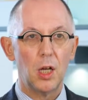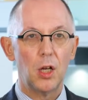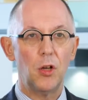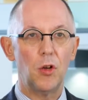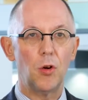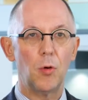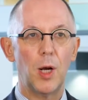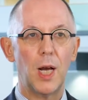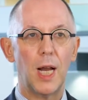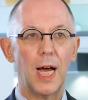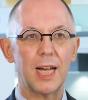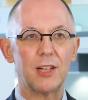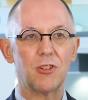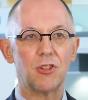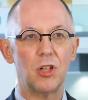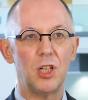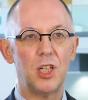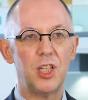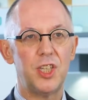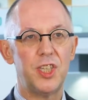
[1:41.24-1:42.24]
you will
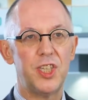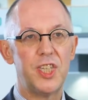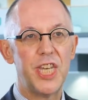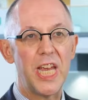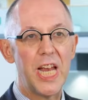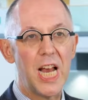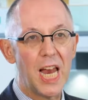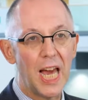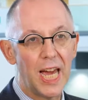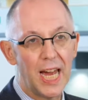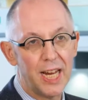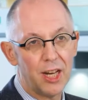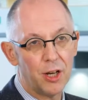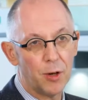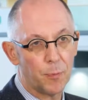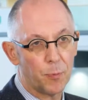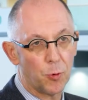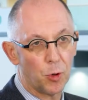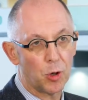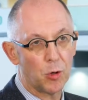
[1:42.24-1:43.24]
actually delay
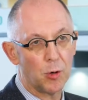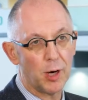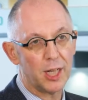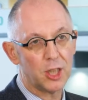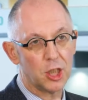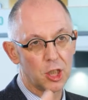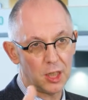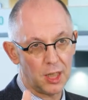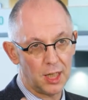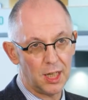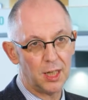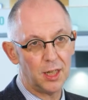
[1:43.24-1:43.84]
the progression